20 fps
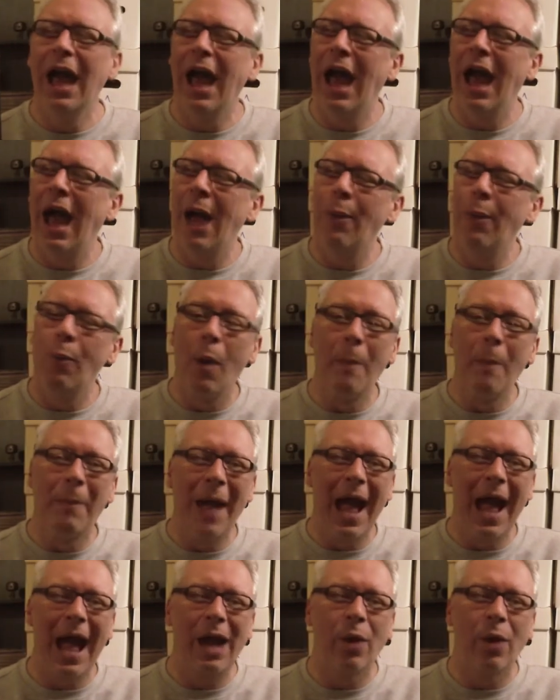We're
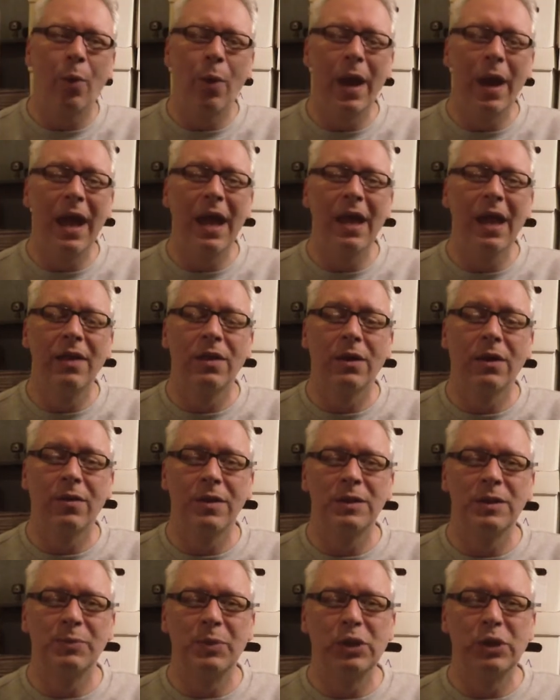back with
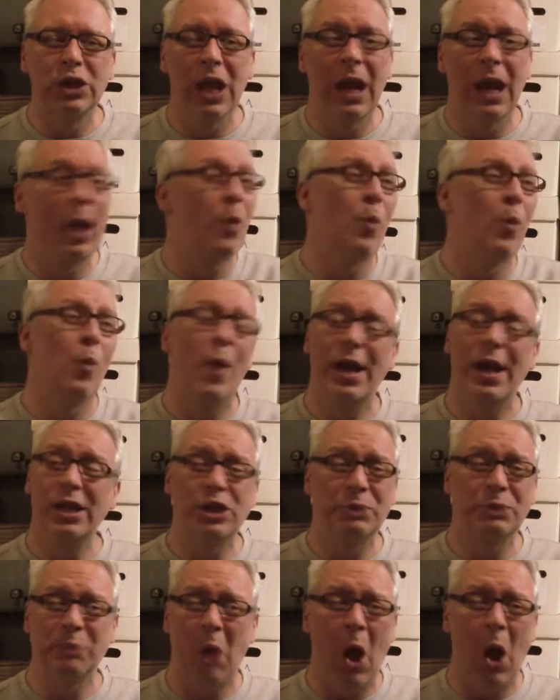Chris Buccella,
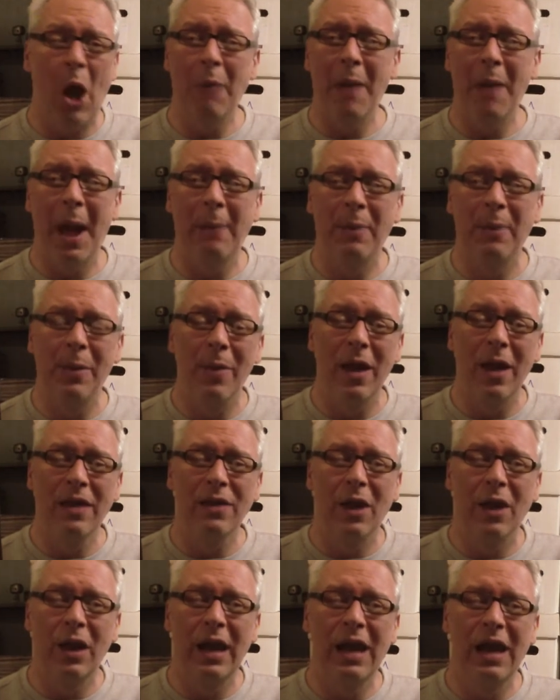which I'm happy
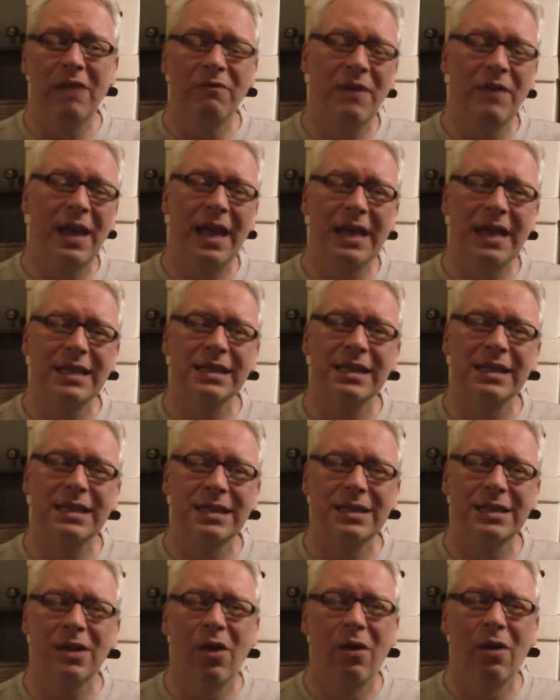with. I love his
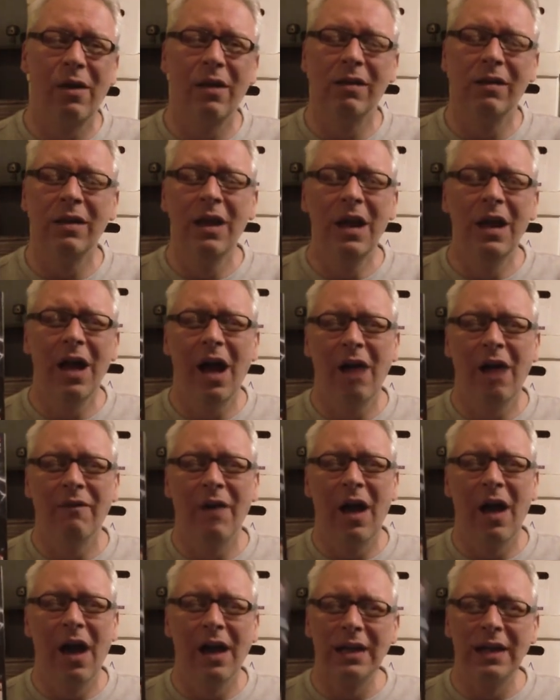style of
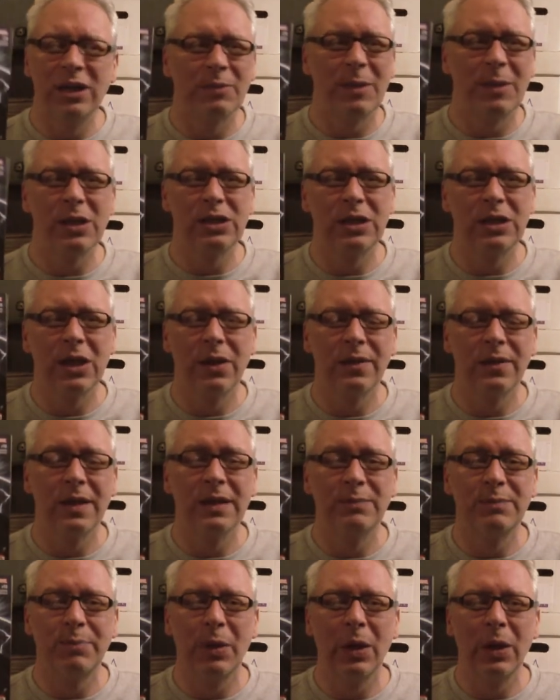art, especially on
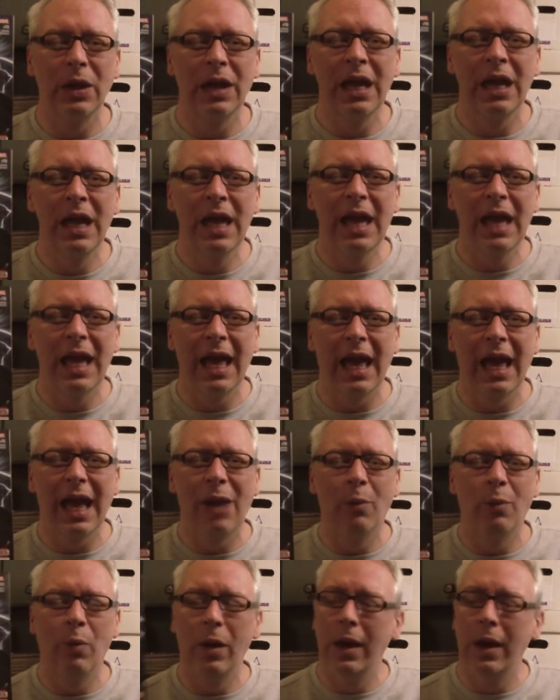this book, and